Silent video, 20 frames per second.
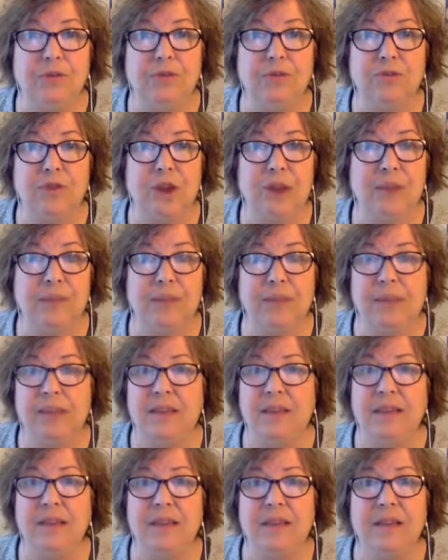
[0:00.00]
Drop
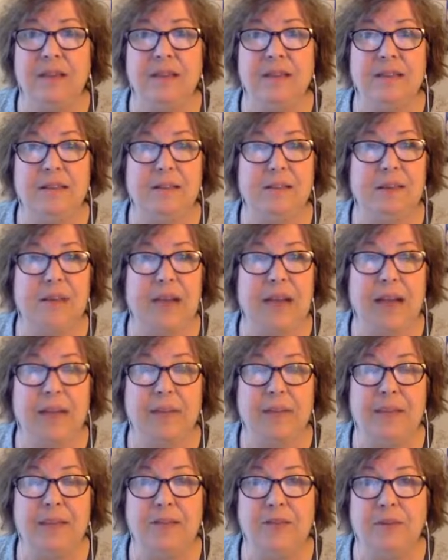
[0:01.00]
me some
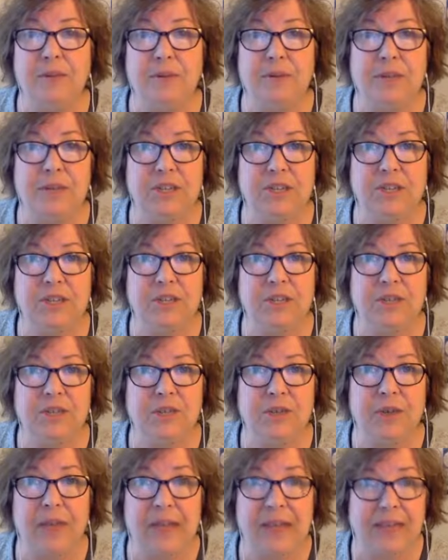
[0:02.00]
comments or questions
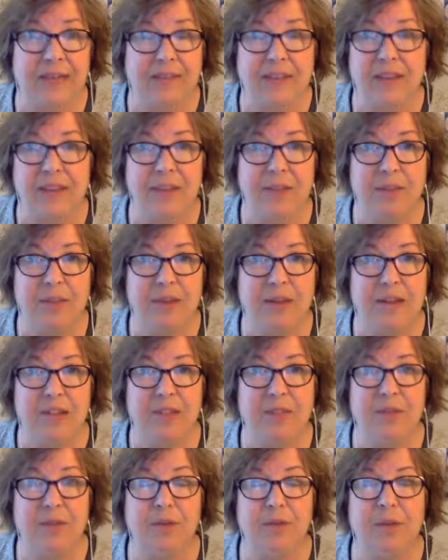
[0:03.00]
if you have any about
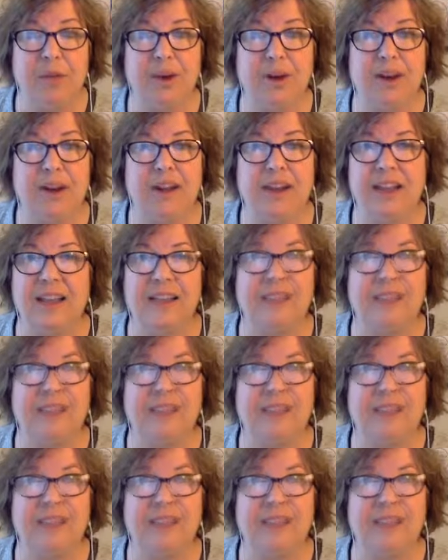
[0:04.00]
email marketing.